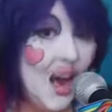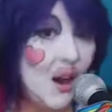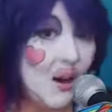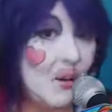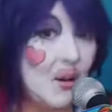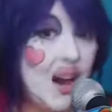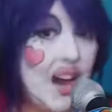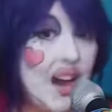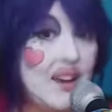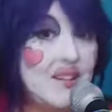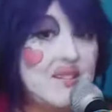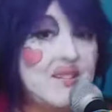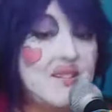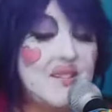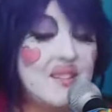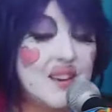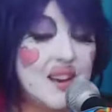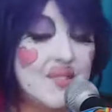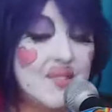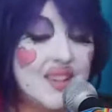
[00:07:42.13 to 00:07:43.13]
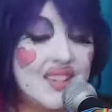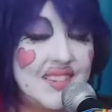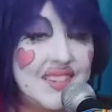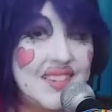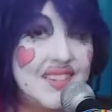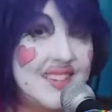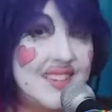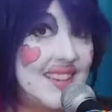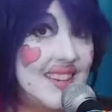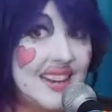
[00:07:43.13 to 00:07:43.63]
Why are women
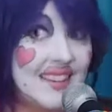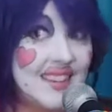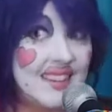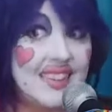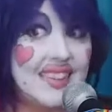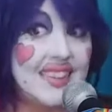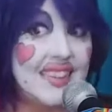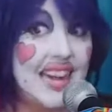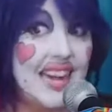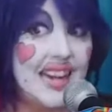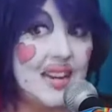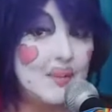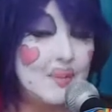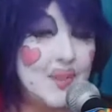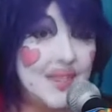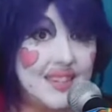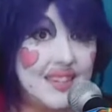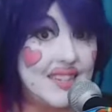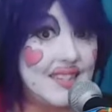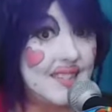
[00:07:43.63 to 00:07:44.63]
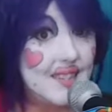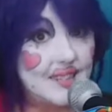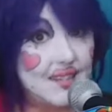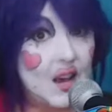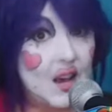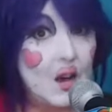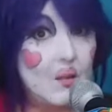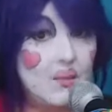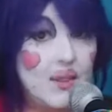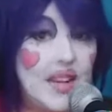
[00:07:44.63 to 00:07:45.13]
just sexy lamps in
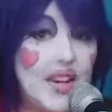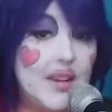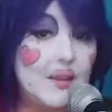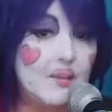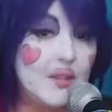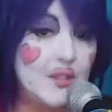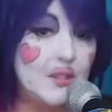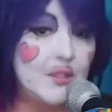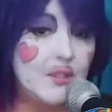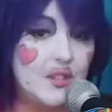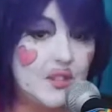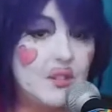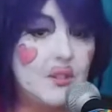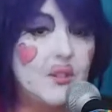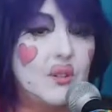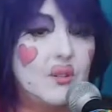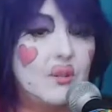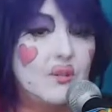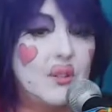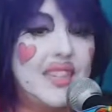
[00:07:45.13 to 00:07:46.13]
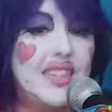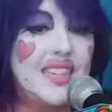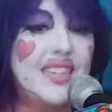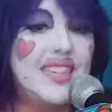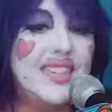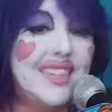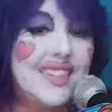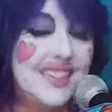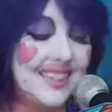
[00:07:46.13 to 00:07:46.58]
some lame dude story?